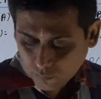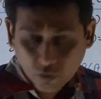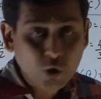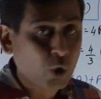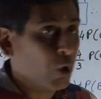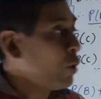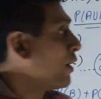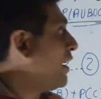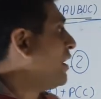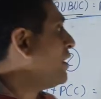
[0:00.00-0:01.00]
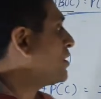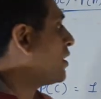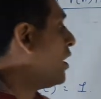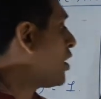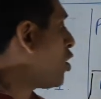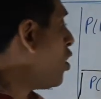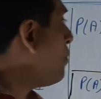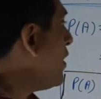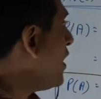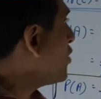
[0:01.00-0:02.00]
So it is a
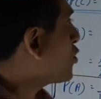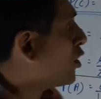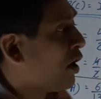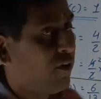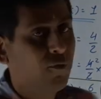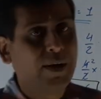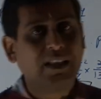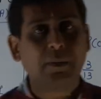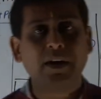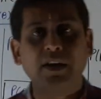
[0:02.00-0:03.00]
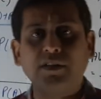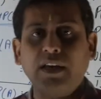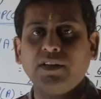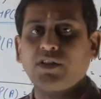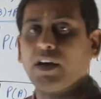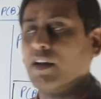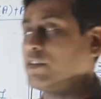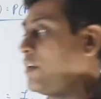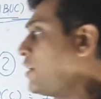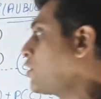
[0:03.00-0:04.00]
combination of mathematics and
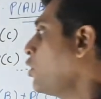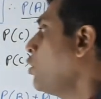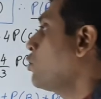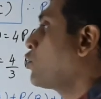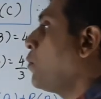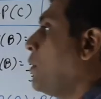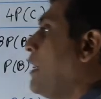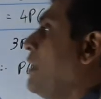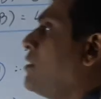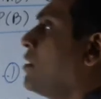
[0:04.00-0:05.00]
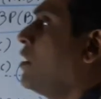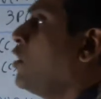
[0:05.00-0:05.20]
statistics. So please